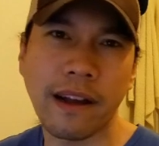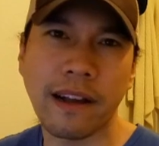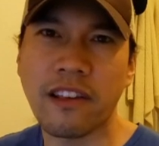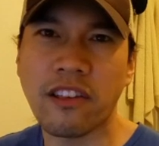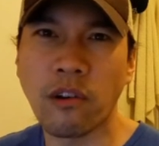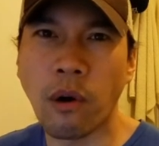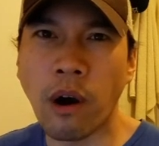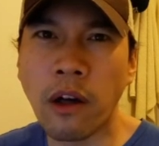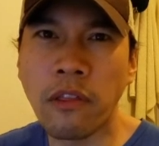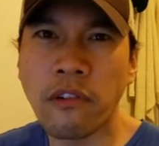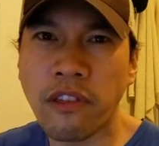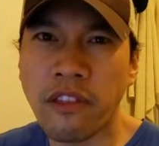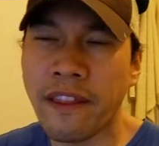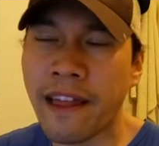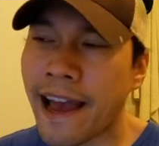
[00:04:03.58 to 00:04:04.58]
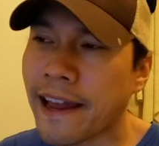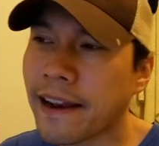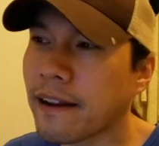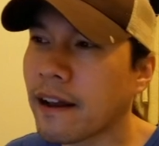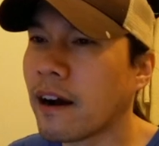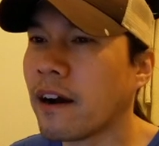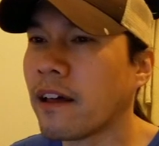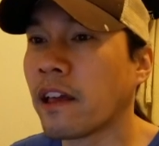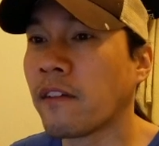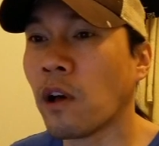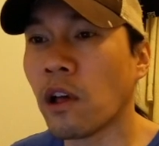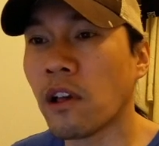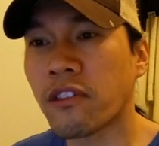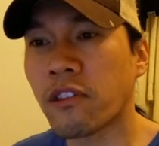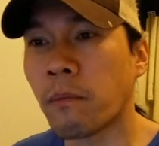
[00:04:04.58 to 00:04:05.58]
Alright guys, so other than that, uh,
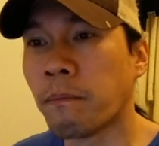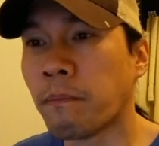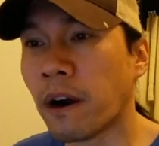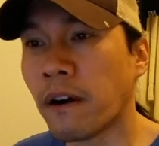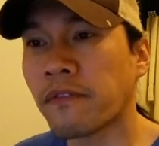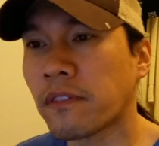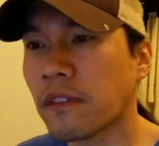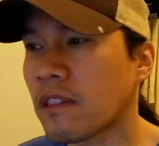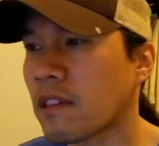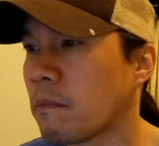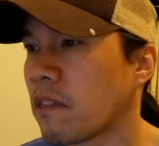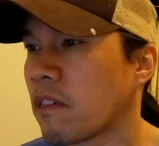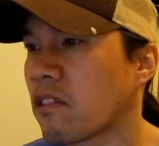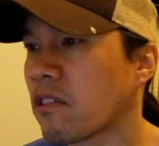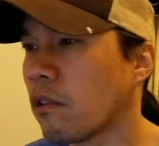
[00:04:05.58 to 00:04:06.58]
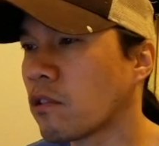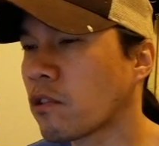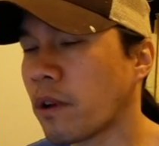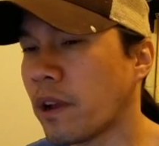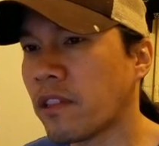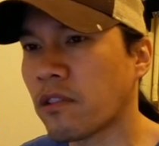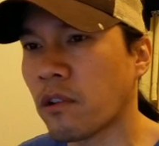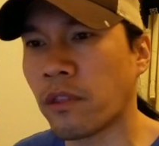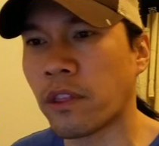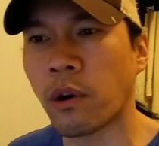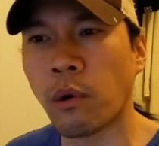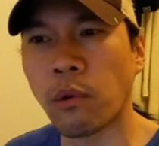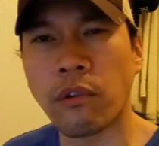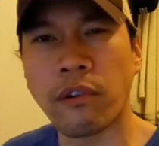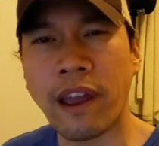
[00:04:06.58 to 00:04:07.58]
they've also buffed some of the soul traits on
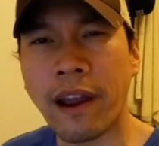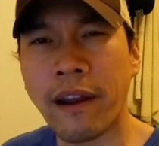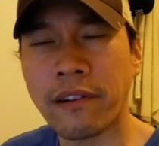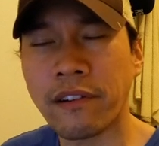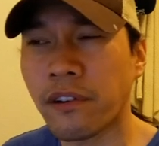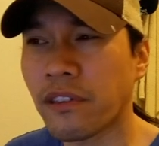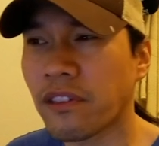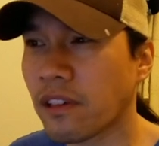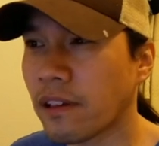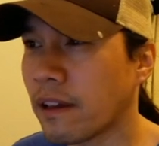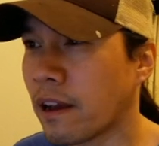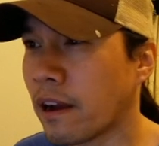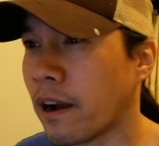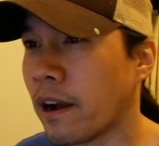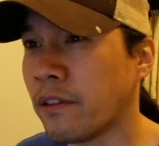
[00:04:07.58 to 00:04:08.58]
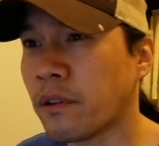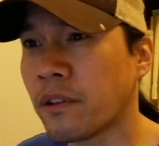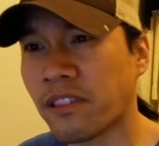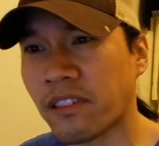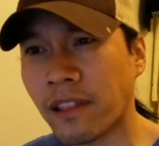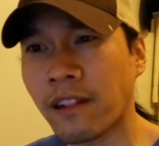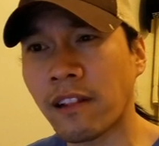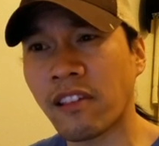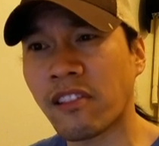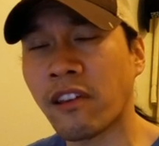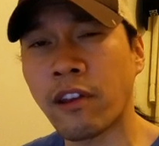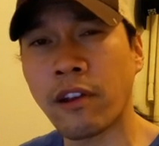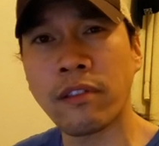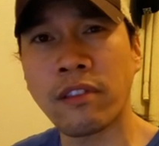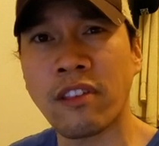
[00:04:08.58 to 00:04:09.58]
the older characters. Uh, you can see the list
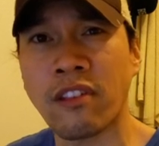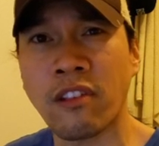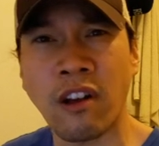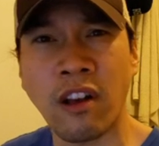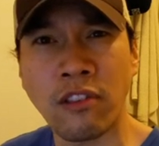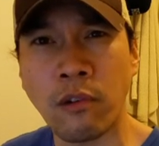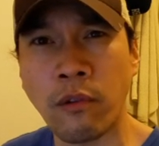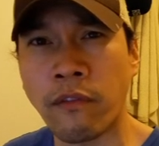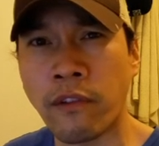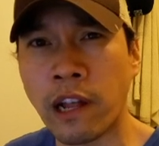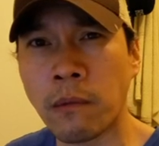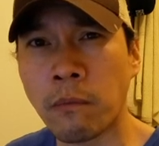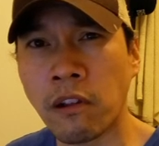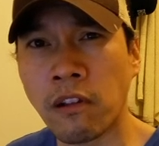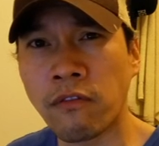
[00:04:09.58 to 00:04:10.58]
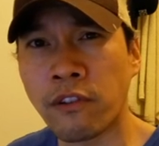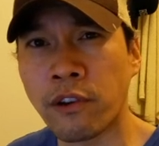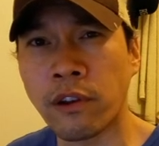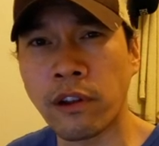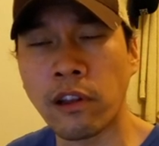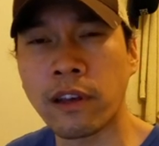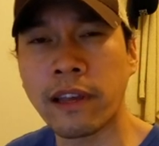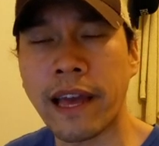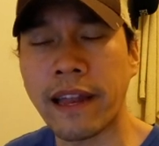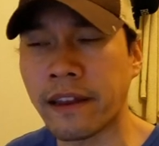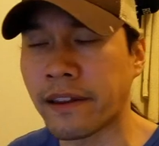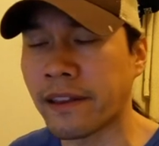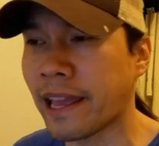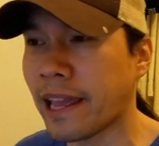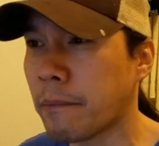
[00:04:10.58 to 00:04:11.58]
here, this is also available for you to look at
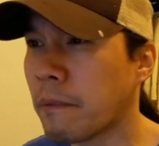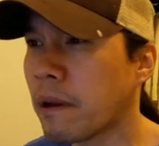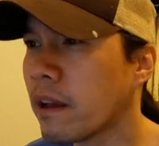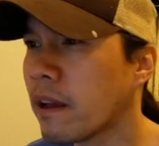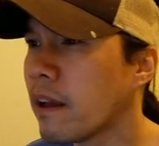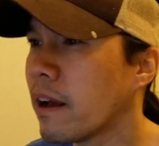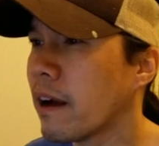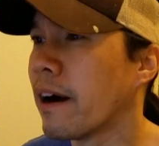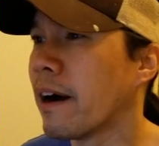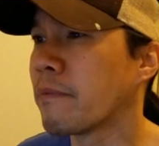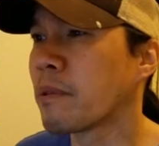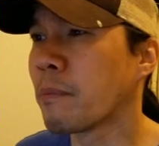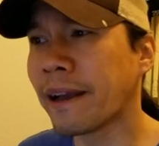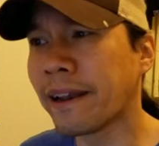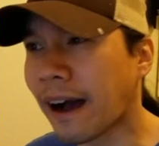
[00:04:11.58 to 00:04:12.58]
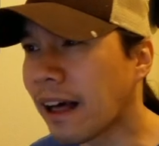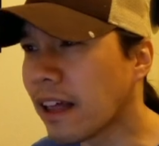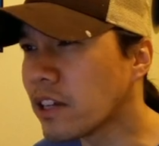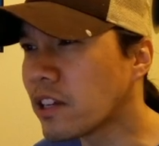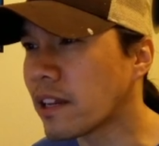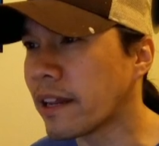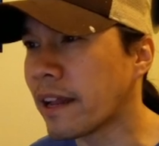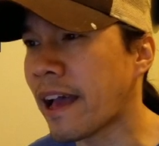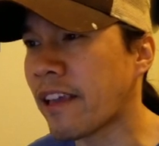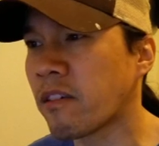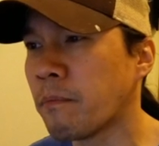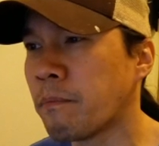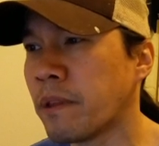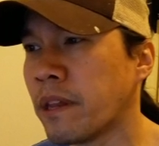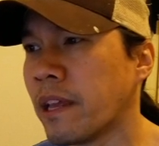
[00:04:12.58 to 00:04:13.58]
in game. Uh, to my knowledge, it
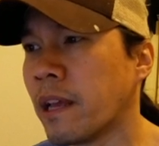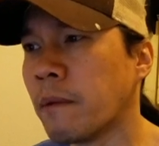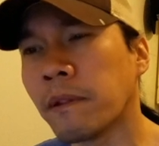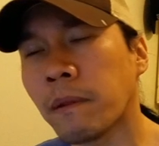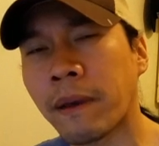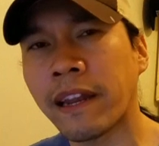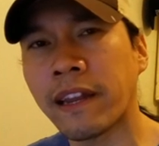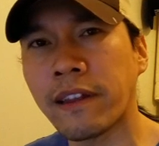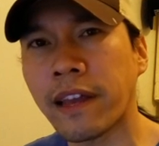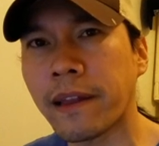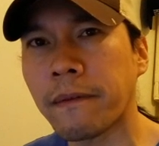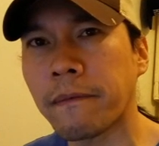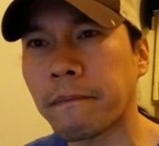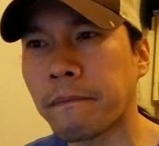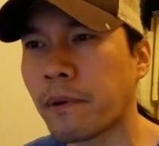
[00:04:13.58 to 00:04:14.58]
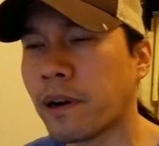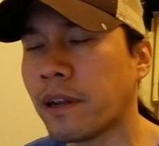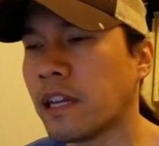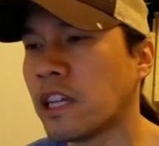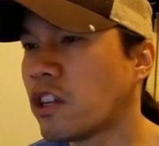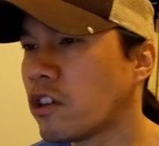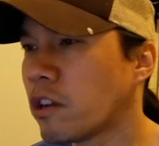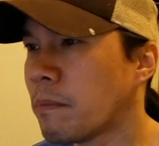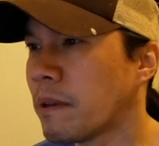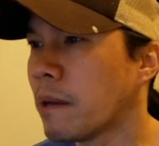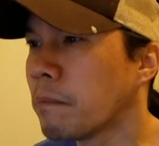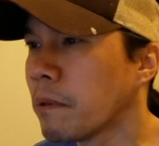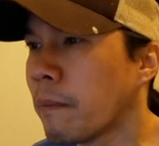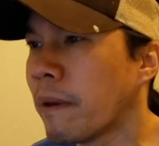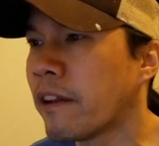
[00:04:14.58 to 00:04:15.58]
hasn't been implemented yet, but it should be
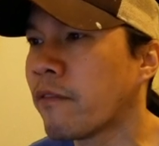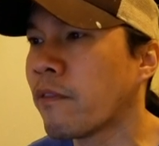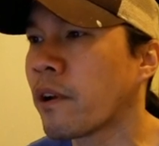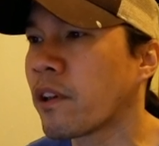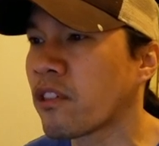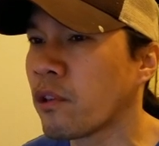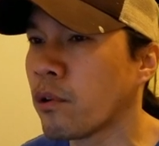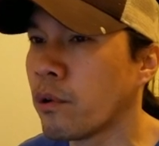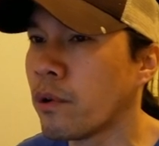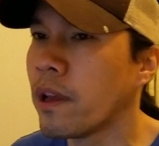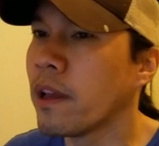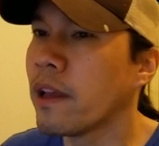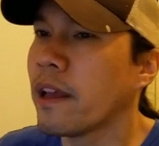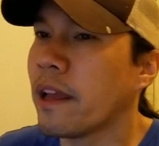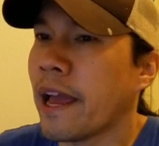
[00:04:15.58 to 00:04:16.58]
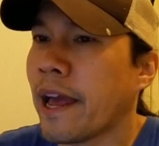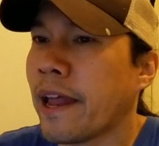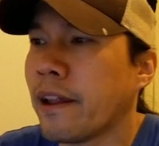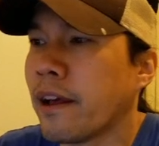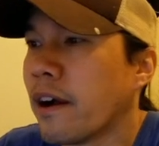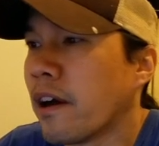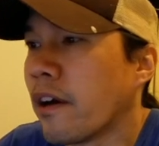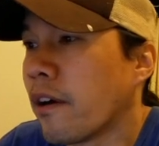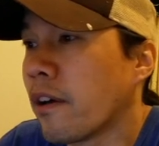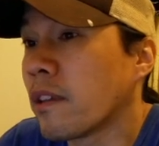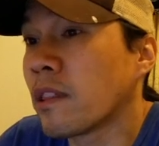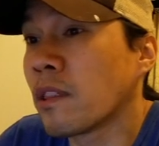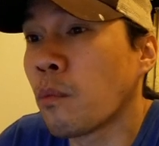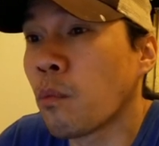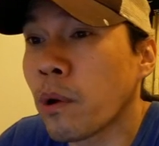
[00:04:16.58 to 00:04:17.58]
implemented very soon. And
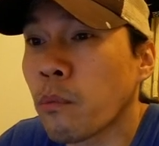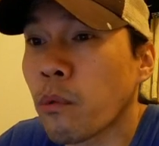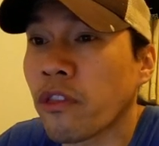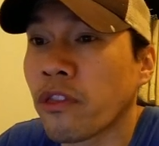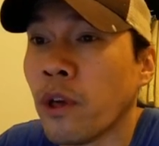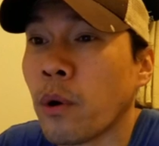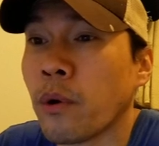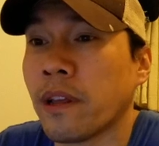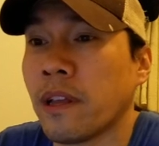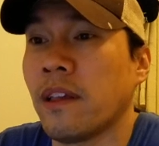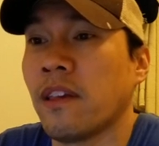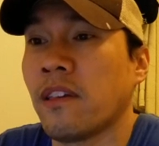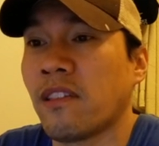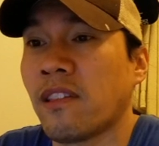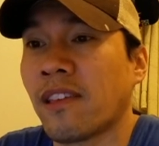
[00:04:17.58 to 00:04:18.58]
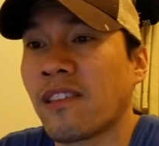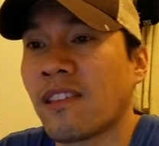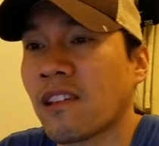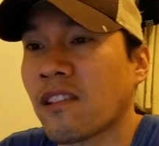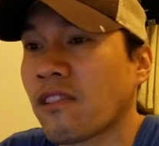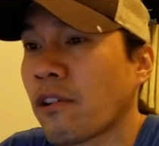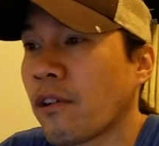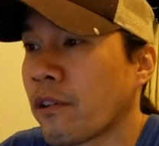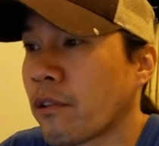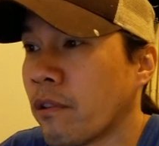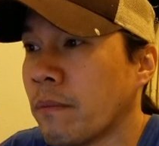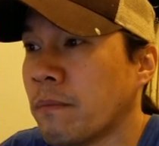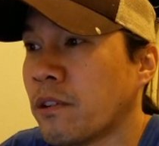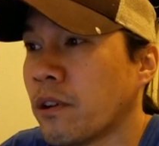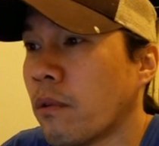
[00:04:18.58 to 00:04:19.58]
uh, the one worth noting is the 6-star
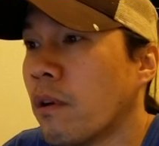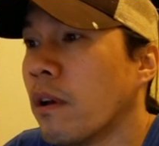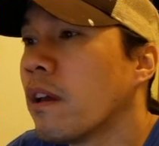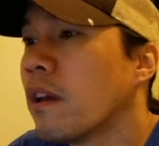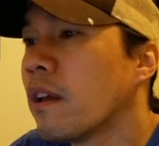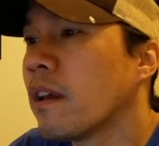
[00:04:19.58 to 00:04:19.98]
Grimmjow.